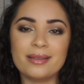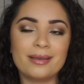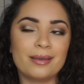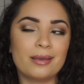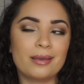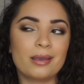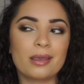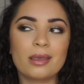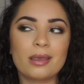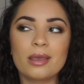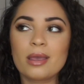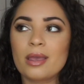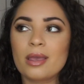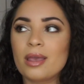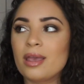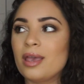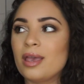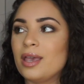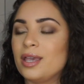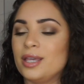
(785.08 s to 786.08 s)
Like,
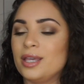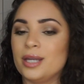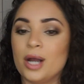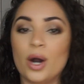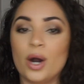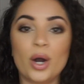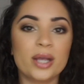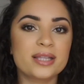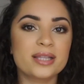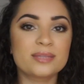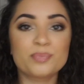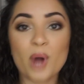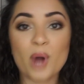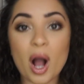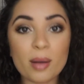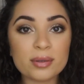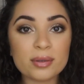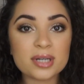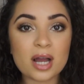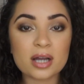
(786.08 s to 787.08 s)
you know, it's
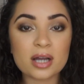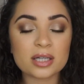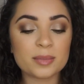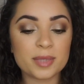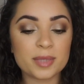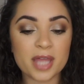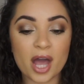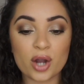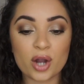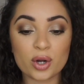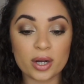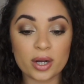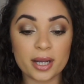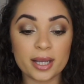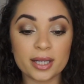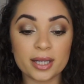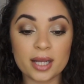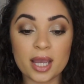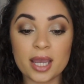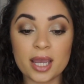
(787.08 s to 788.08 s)
probably not going to be that
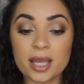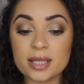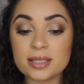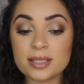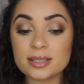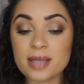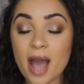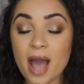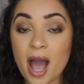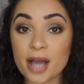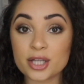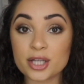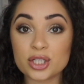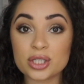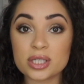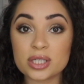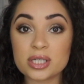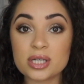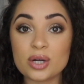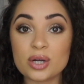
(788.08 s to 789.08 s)
great. It's
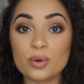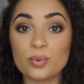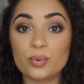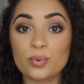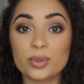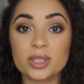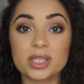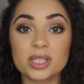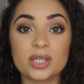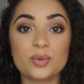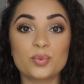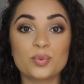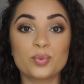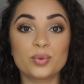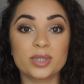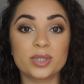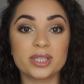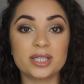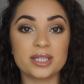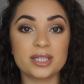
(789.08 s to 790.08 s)
actually a really,
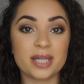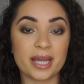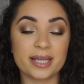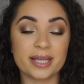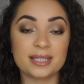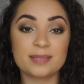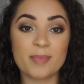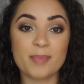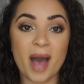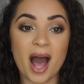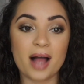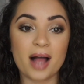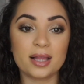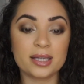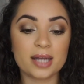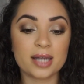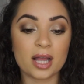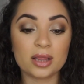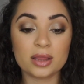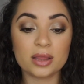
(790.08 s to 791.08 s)
really nice palette.
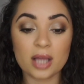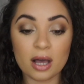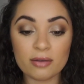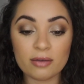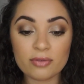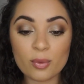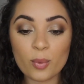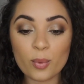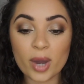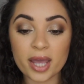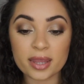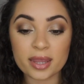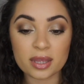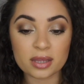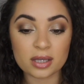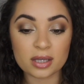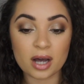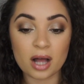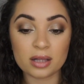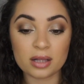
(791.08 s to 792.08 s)
I love the way that
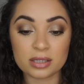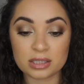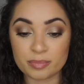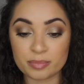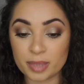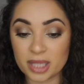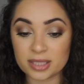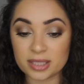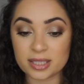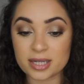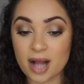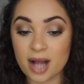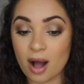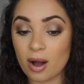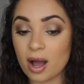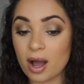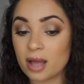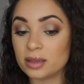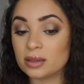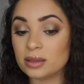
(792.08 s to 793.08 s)
the colors blended
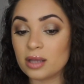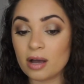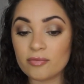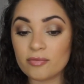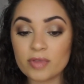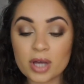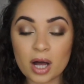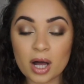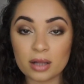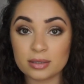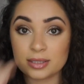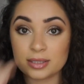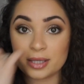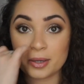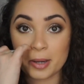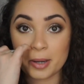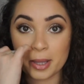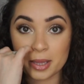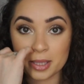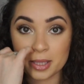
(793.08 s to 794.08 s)
out. I love the colors that
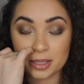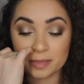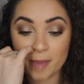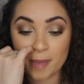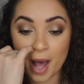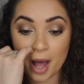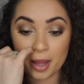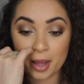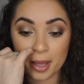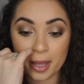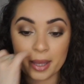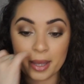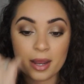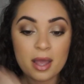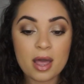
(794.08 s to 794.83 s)
are in this palette.